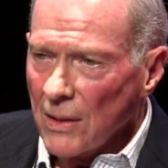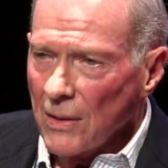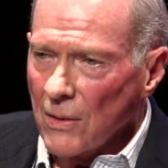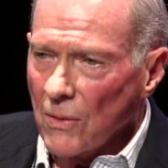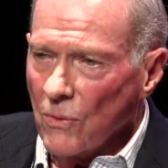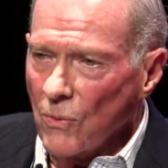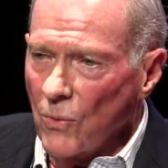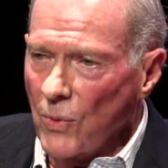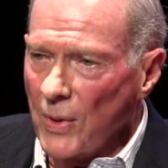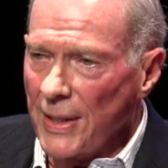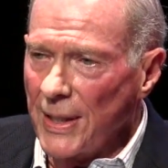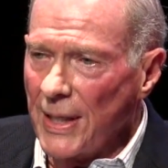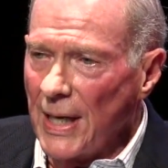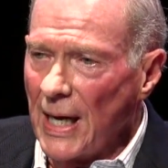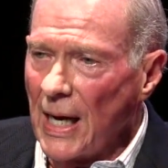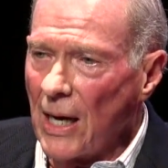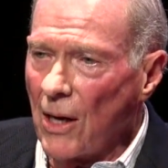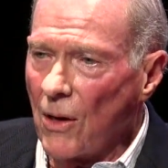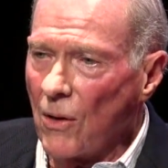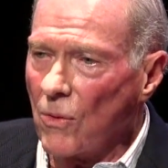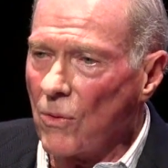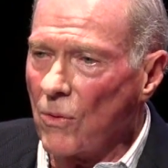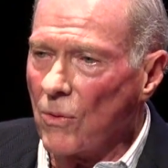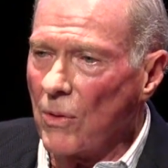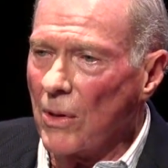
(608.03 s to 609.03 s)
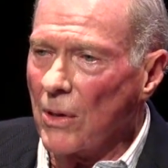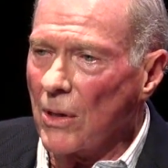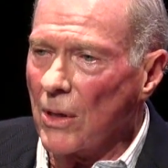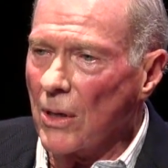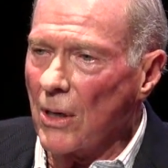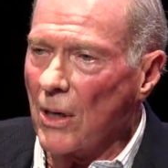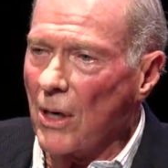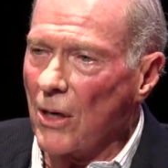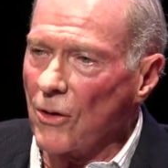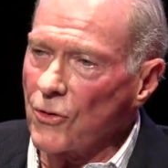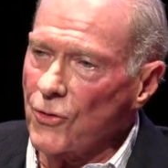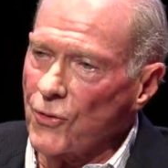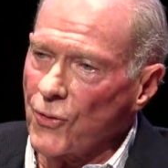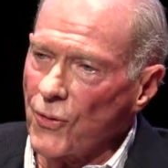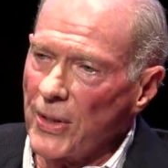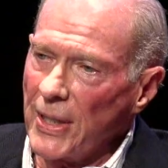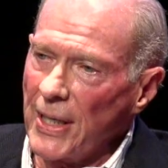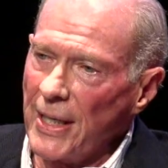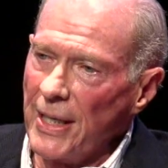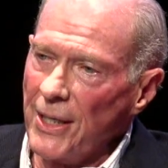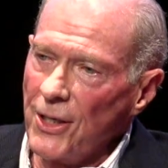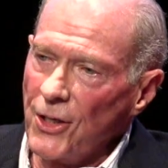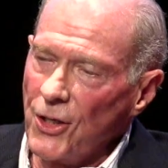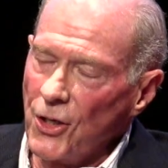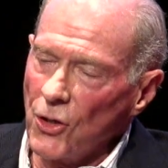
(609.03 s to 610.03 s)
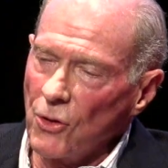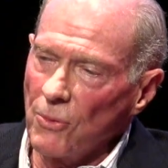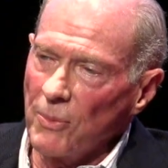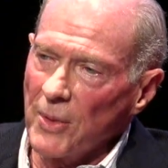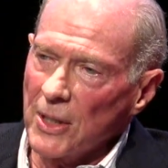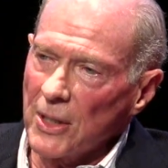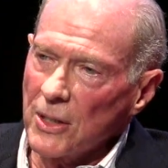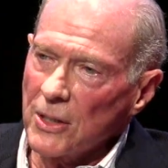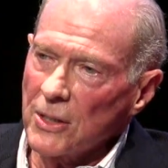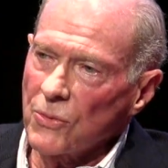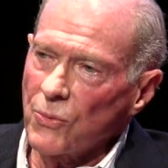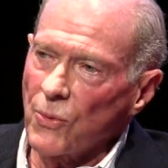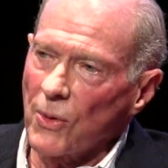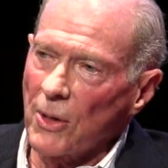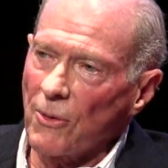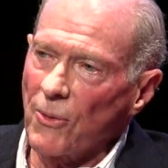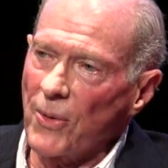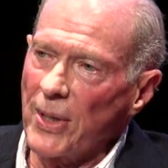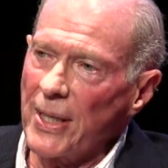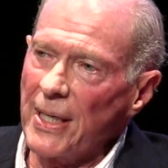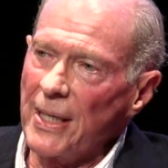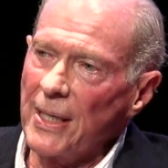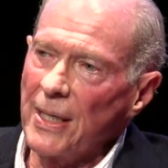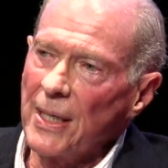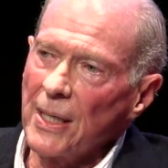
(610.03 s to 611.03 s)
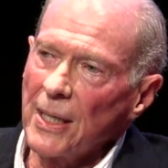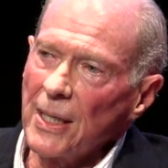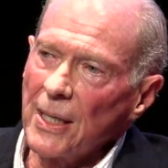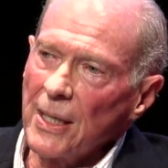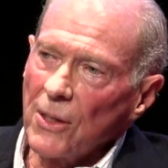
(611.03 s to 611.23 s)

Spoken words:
we now are treating humans, where we